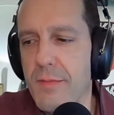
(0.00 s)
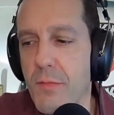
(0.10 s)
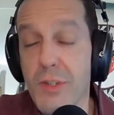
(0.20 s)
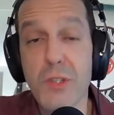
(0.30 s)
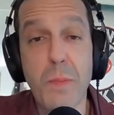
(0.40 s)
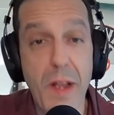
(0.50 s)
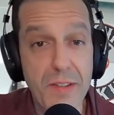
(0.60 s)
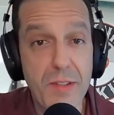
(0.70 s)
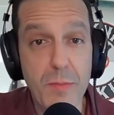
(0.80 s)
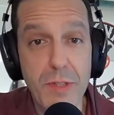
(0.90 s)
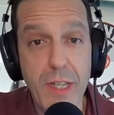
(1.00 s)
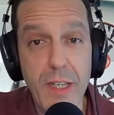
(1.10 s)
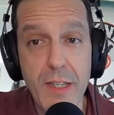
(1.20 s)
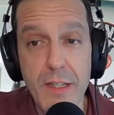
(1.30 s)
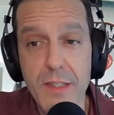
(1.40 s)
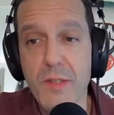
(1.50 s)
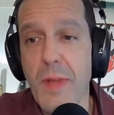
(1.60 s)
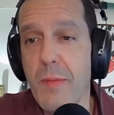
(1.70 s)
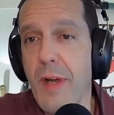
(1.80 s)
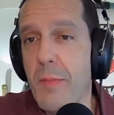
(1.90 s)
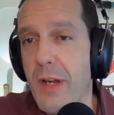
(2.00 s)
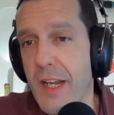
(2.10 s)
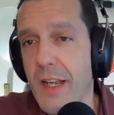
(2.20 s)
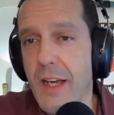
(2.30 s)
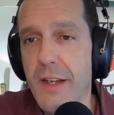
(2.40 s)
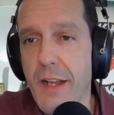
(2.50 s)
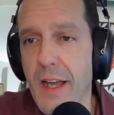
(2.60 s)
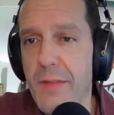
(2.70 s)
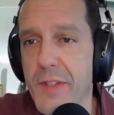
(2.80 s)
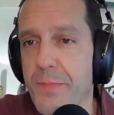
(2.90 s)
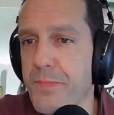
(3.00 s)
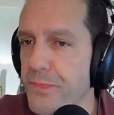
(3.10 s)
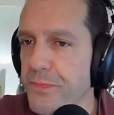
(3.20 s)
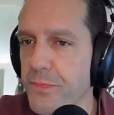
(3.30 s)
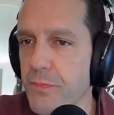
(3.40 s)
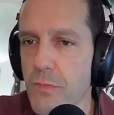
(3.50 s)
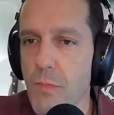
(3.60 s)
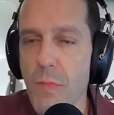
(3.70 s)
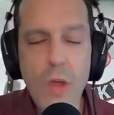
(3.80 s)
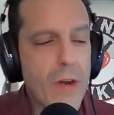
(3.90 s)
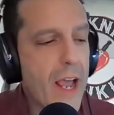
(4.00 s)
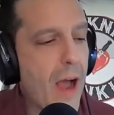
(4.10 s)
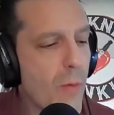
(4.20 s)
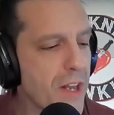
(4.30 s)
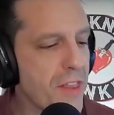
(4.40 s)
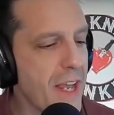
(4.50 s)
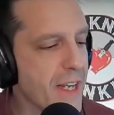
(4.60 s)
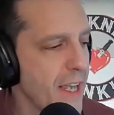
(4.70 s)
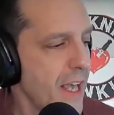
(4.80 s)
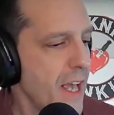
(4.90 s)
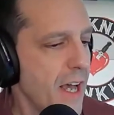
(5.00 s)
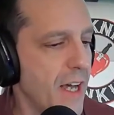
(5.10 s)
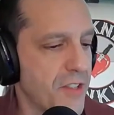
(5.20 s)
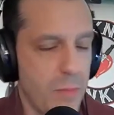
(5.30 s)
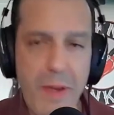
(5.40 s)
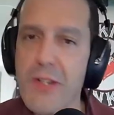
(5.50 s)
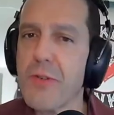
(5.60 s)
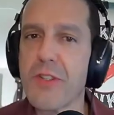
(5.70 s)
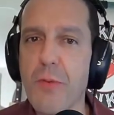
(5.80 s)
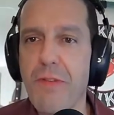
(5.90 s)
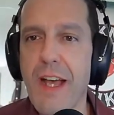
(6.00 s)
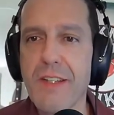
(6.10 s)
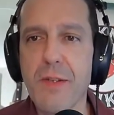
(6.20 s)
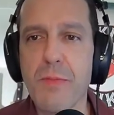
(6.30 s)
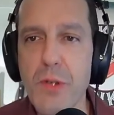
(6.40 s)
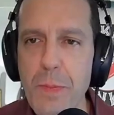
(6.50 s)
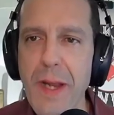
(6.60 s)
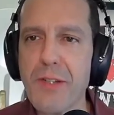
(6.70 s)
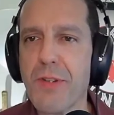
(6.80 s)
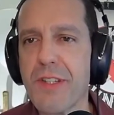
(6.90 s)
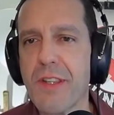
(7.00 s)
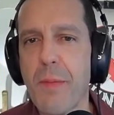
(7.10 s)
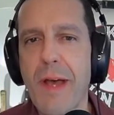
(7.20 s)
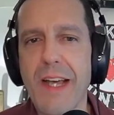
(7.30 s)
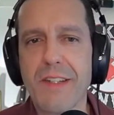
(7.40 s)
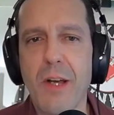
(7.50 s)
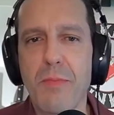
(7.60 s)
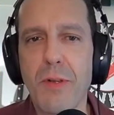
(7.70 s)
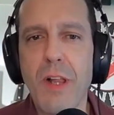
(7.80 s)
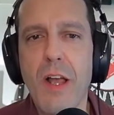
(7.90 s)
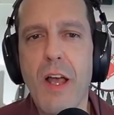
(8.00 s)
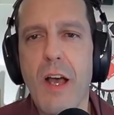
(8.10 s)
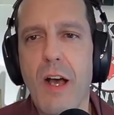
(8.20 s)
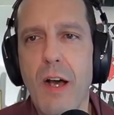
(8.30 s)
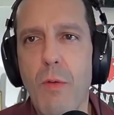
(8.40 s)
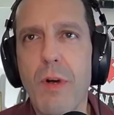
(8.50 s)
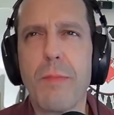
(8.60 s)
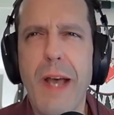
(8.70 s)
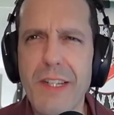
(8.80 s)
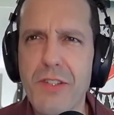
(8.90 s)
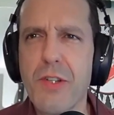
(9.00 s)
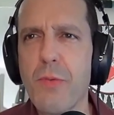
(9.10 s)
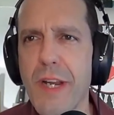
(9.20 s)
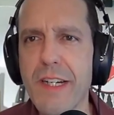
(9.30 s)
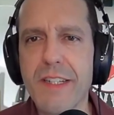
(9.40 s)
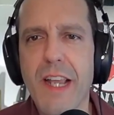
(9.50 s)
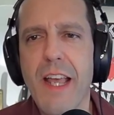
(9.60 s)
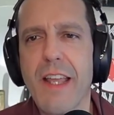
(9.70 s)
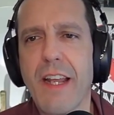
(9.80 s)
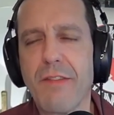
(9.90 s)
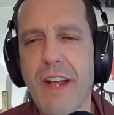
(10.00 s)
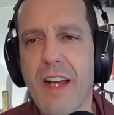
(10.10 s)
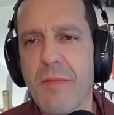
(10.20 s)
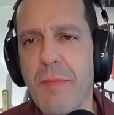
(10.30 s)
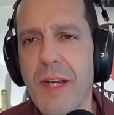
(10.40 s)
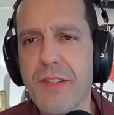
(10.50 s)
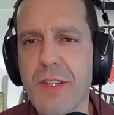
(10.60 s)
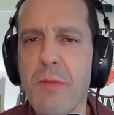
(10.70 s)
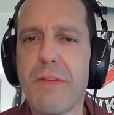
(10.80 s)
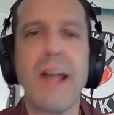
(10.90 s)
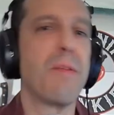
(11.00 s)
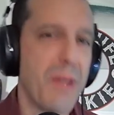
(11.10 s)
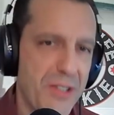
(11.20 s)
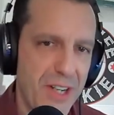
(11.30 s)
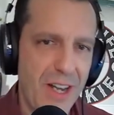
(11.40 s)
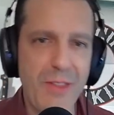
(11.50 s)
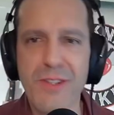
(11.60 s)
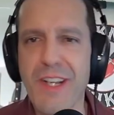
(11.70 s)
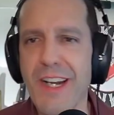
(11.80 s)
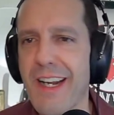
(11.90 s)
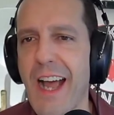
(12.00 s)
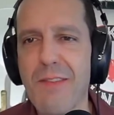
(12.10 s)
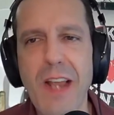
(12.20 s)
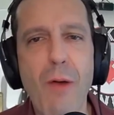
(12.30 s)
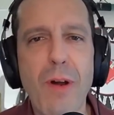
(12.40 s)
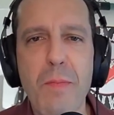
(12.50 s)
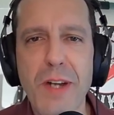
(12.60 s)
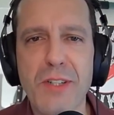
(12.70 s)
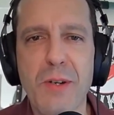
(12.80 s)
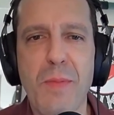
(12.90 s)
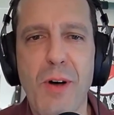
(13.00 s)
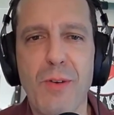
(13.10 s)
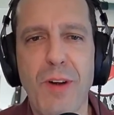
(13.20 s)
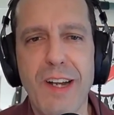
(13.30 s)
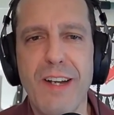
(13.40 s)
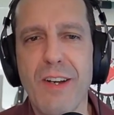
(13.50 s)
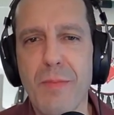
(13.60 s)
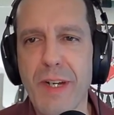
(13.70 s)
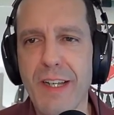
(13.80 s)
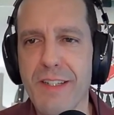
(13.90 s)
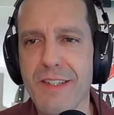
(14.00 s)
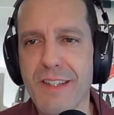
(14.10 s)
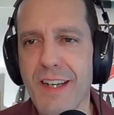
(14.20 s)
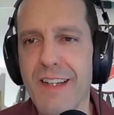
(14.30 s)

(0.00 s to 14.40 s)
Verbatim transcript: responsibly spend my money on knives. Okay. I want to thank some patrons. We've had some new patrons in the past past 2 weeks that have gotten some have gotten mentioned on Thursday Night Knives. I want to mention them all right here because